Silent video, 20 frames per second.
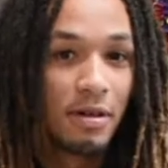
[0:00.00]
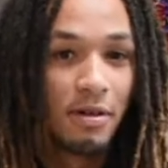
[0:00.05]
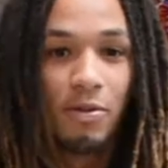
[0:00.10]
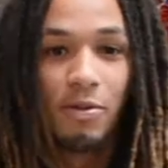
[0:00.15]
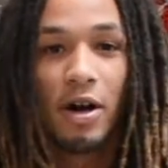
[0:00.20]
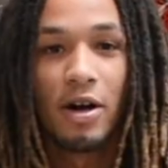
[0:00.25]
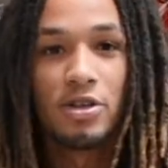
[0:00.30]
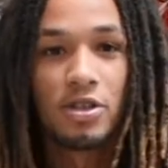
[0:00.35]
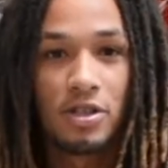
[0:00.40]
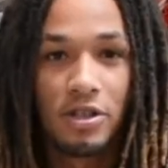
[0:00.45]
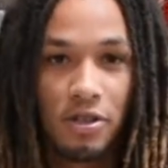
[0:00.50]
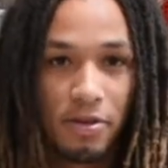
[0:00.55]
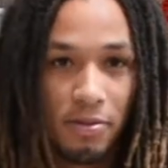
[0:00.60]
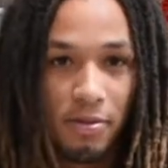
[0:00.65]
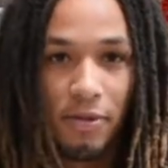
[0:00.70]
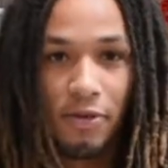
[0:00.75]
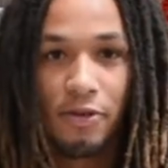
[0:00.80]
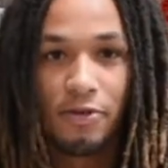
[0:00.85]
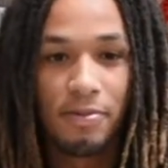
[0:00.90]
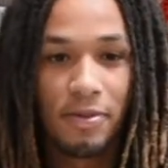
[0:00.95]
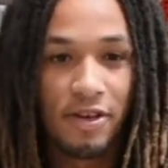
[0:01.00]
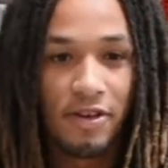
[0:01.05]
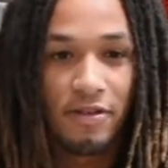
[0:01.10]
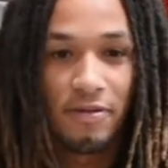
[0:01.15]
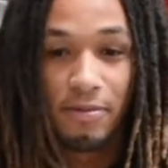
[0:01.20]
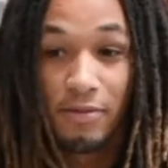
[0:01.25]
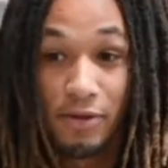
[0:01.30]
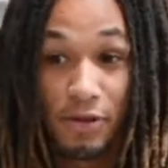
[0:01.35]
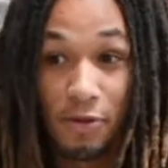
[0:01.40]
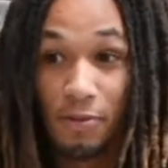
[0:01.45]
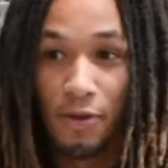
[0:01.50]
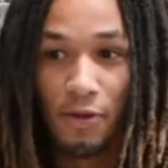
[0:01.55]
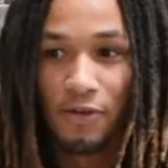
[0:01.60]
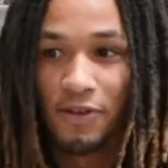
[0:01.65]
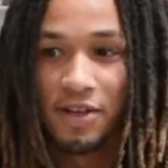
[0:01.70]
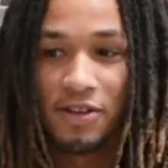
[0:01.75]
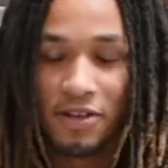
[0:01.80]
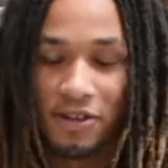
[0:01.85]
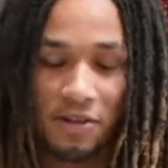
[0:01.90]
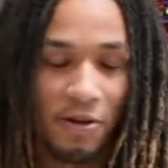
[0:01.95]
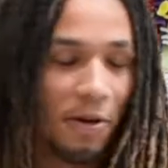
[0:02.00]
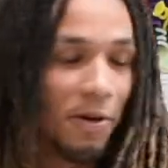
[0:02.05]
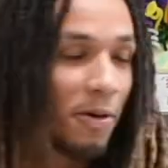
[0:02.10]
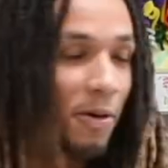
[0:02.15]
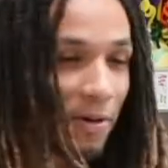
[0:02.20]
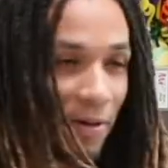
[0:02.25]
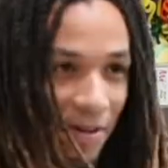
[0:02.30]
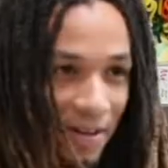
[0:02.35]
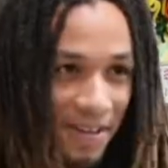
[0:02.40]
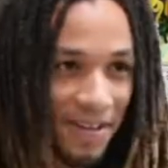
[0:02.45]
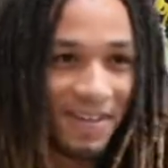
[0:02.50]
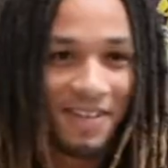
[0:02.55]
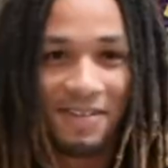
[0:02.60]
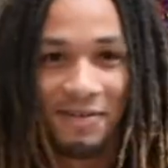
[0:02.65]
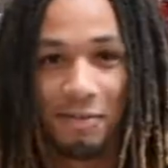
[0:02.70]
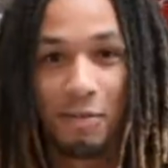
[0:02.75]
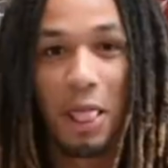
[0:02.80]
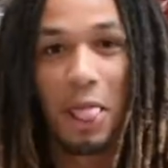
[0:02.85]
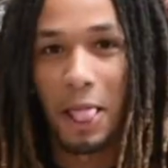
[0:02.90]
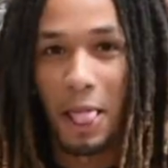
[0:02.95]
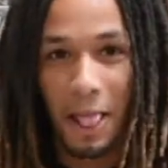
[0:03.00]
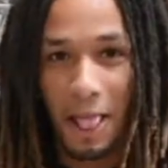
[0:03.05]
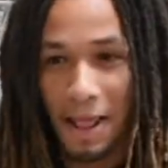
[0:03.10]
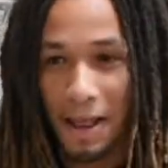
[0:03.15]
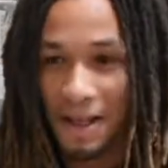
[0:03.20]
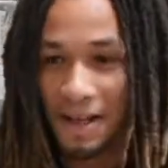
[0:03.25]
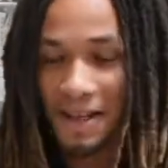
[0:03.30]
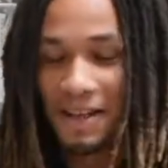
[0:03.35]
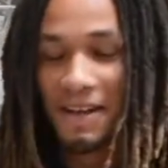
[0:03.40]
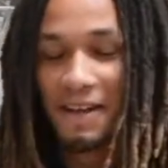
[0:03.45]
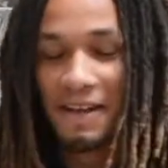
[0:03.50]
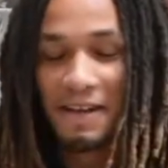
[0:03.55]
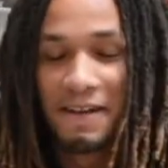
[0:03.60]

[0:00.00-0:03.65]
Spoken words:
watching new movies as a whole, blah, blah, blah.